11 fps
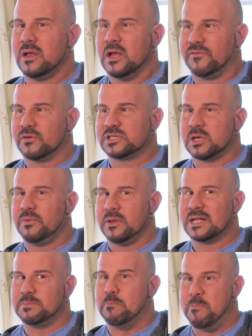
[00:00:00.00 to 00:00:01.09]
If there's something
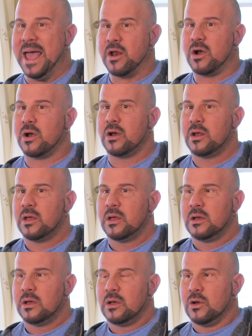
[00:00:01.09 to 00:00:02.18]
that's better,
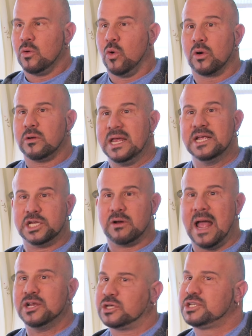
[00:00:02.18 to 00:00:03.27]
or easier
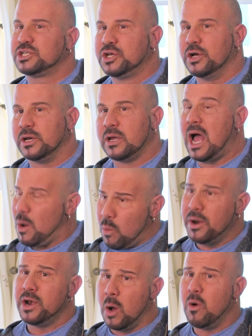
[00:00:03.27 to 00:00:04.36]
and just as good. I
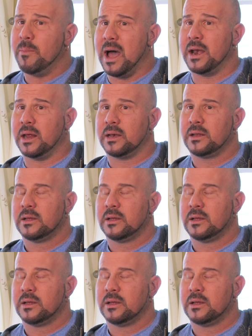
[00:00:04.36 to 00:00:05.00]
wanna know about it.